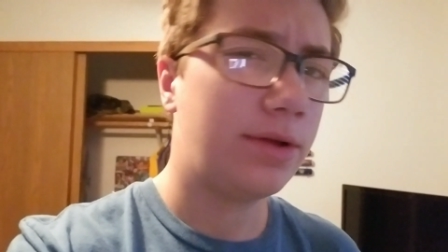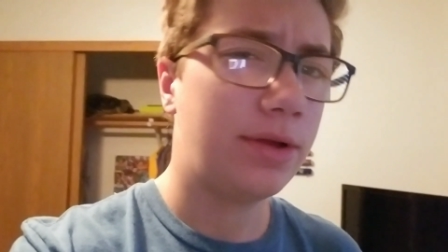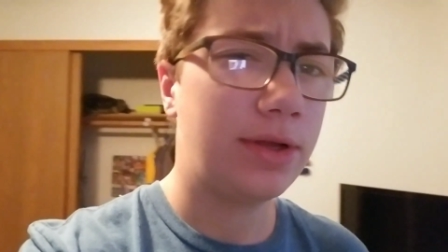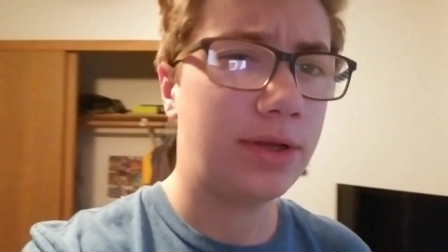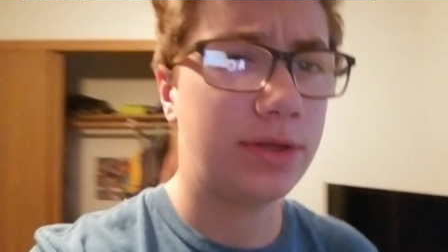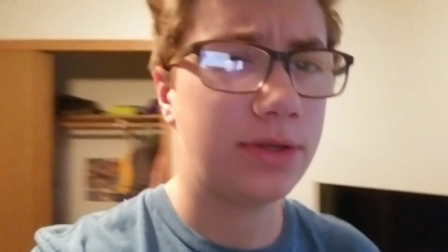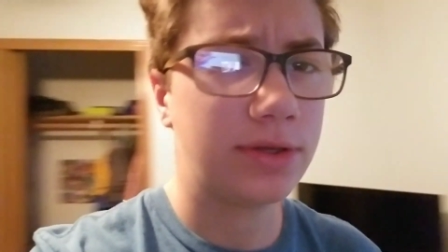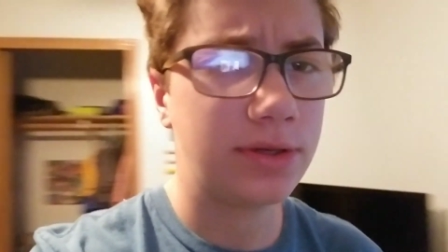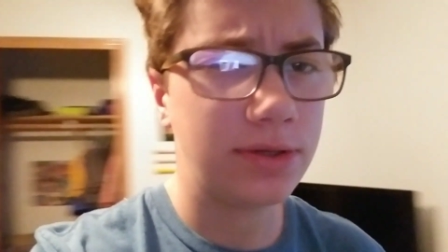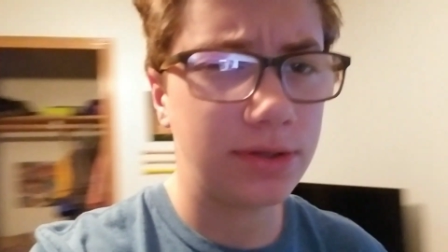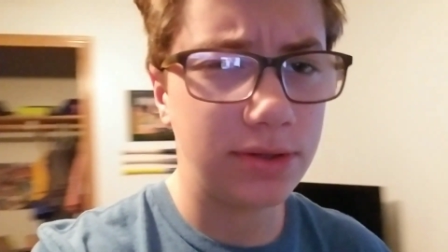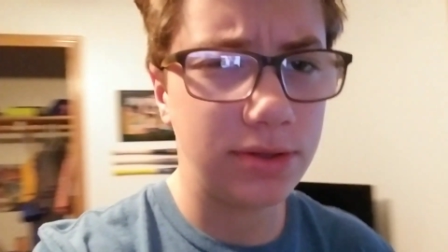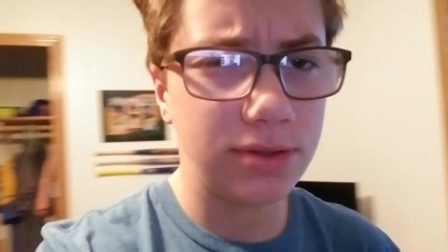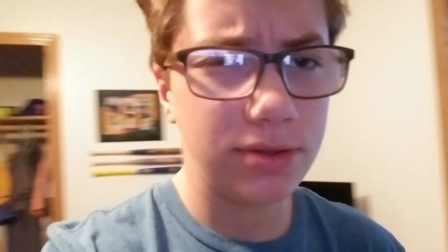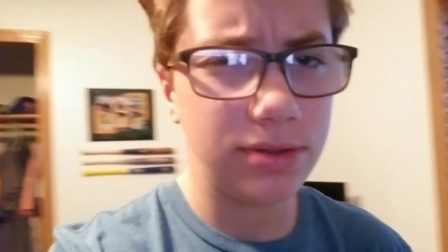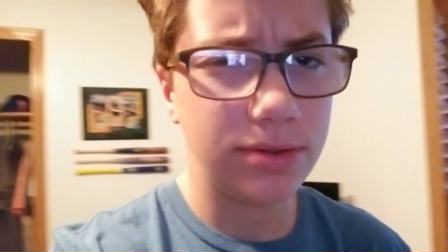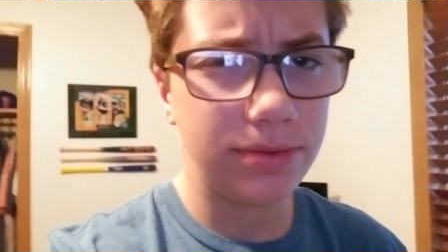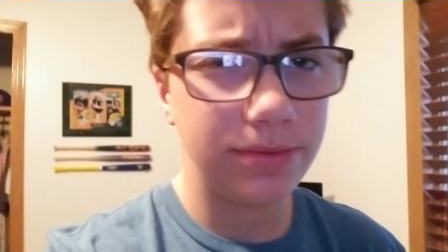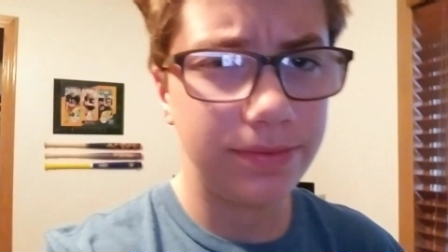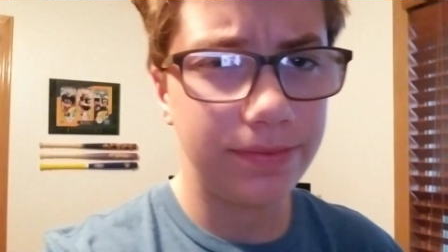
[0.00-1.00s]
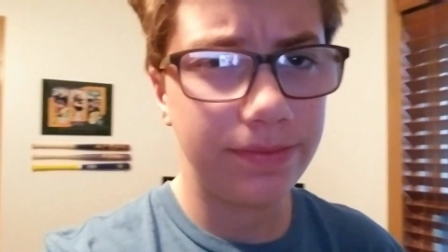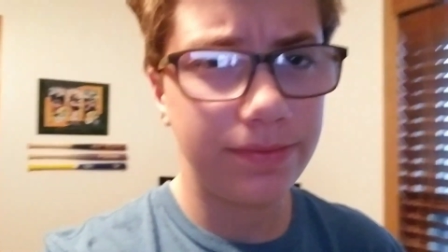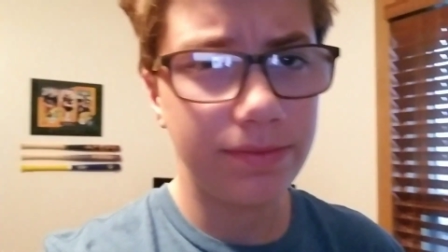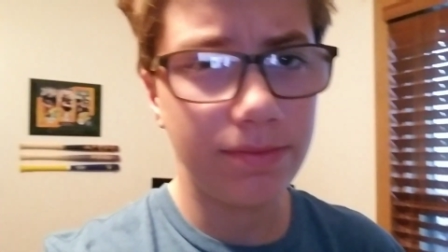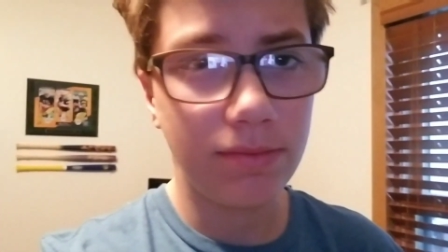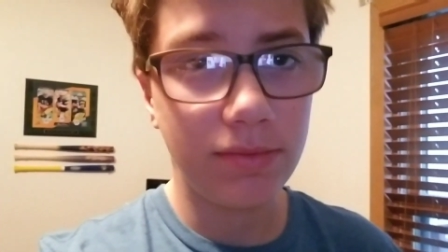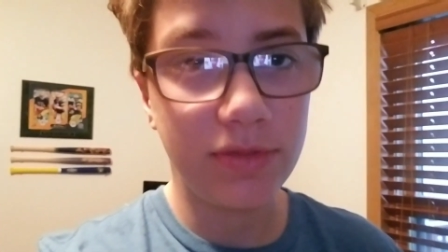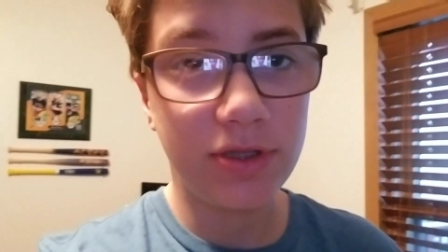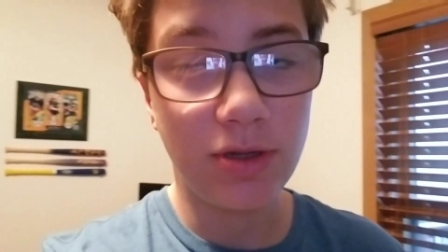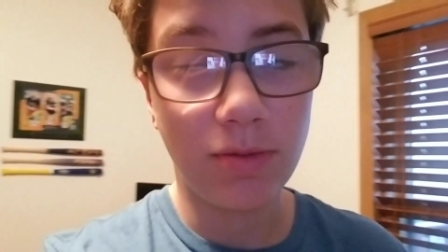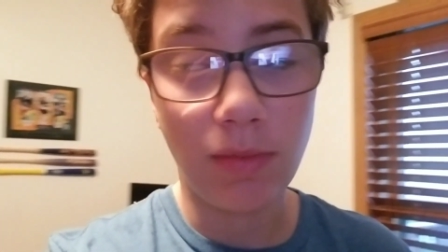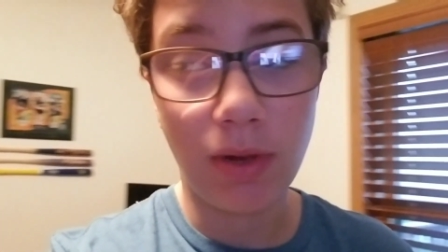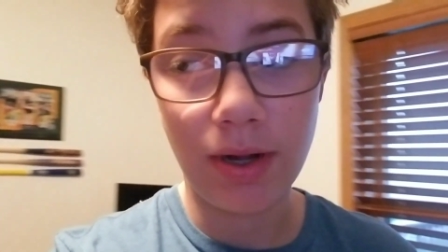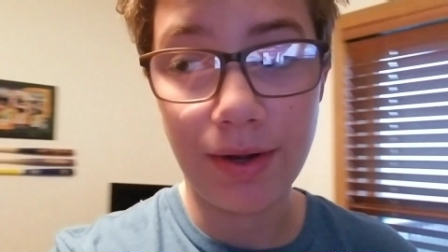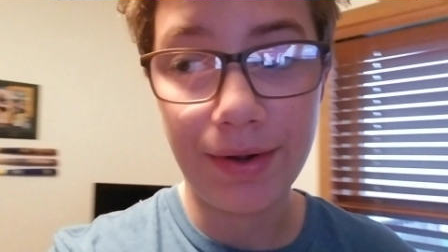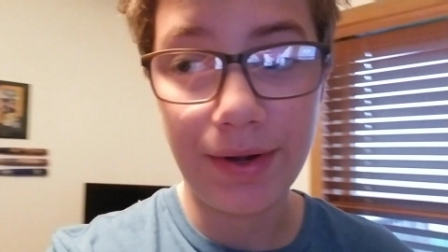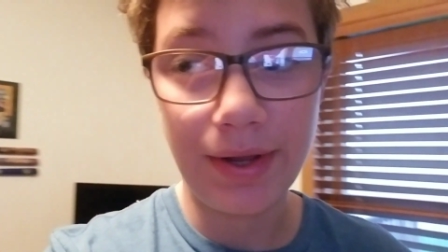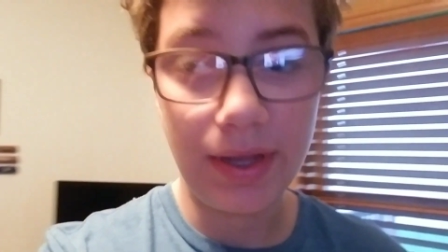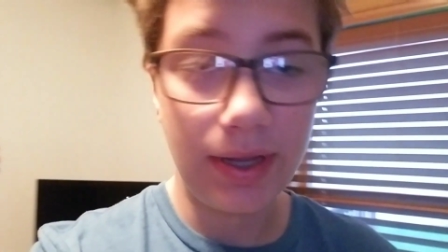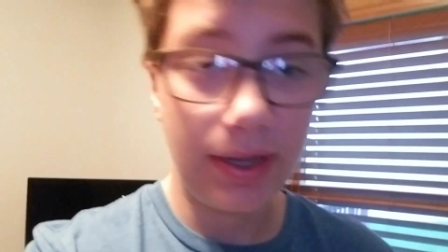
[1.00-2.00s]
it's it's a
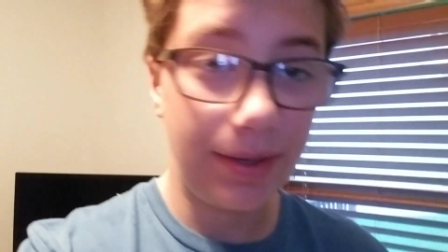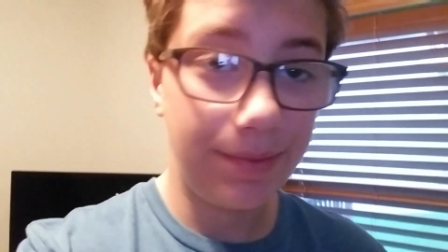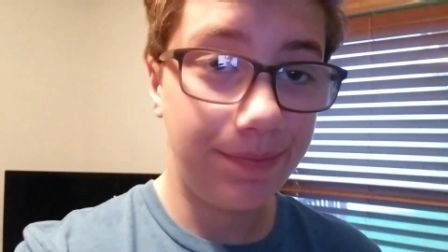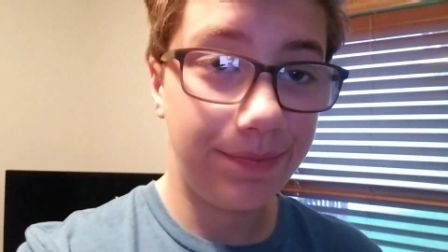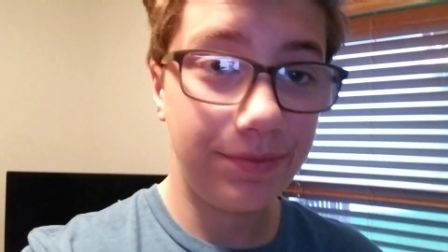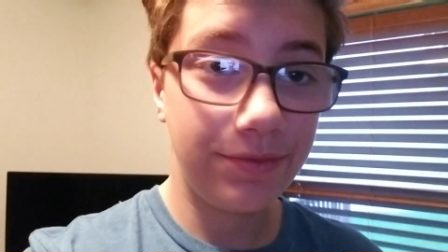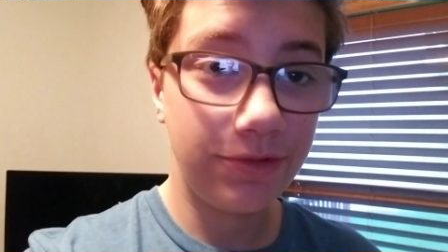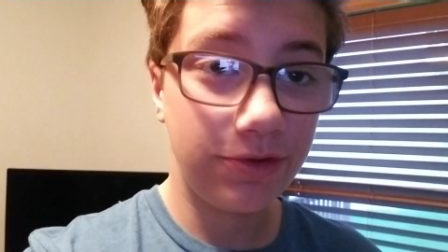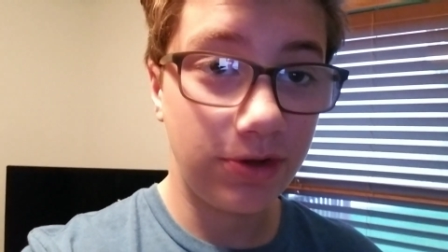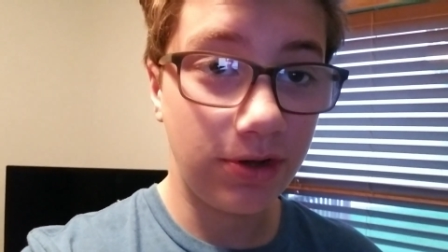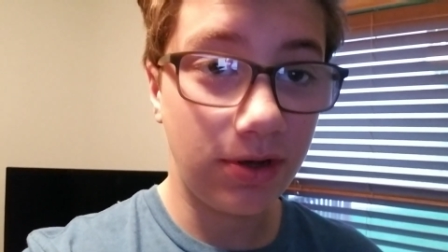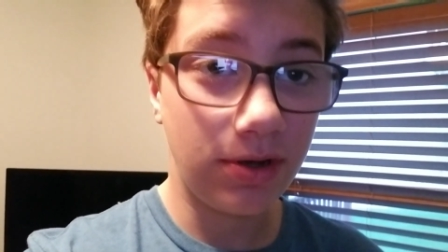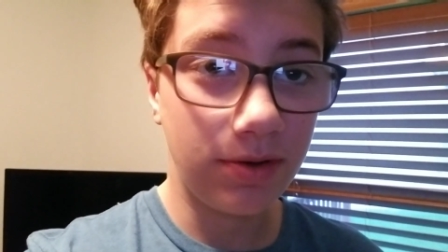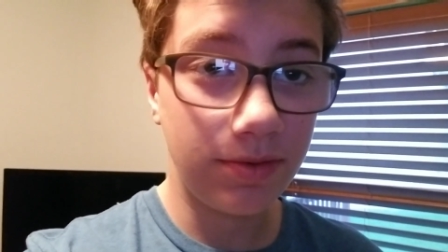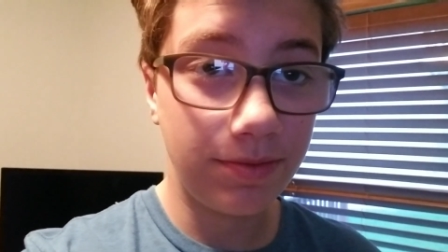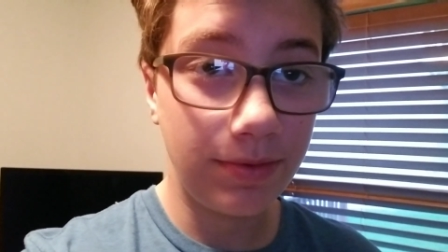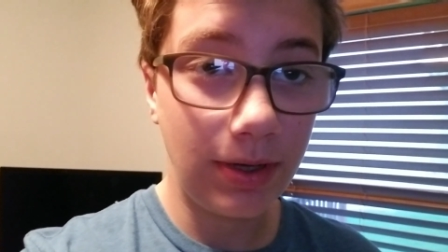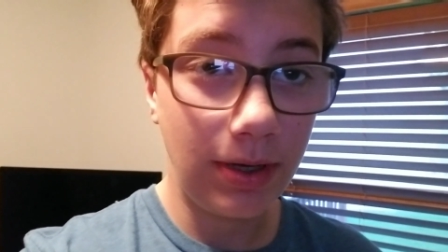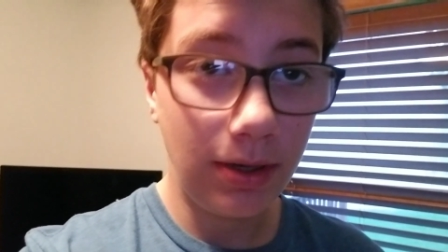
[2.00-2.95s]
Monday, so